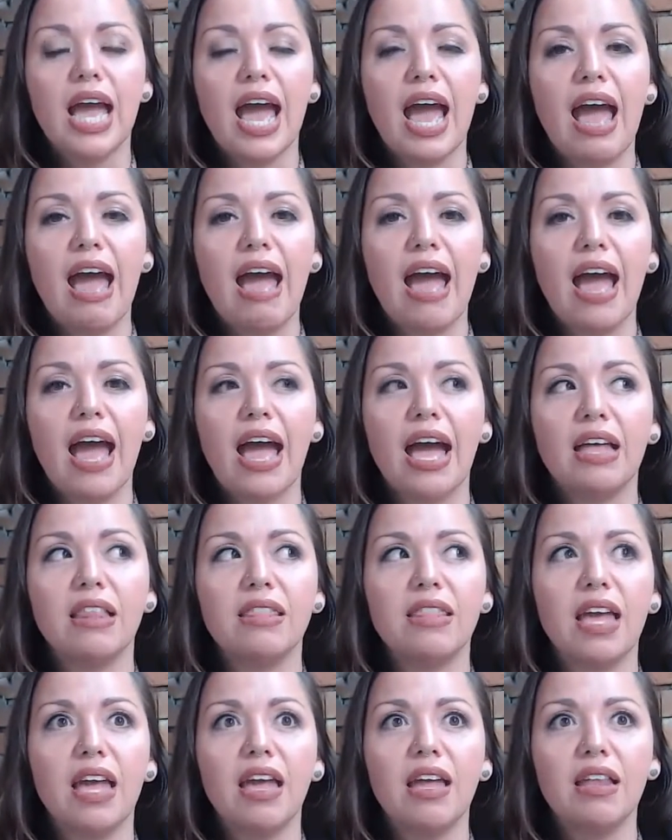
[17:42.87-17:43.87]

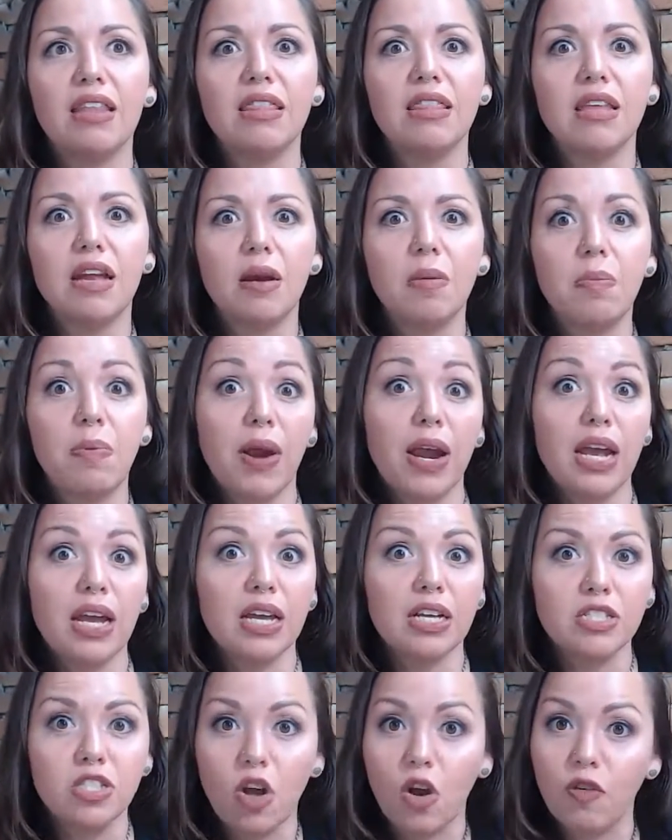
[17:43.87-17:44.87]
And then their break
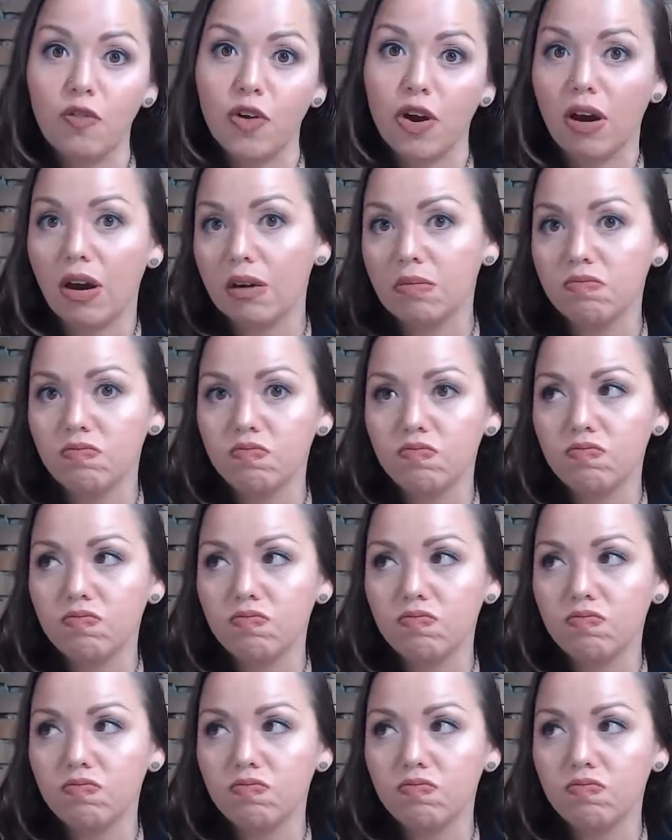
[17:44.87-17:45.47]
is over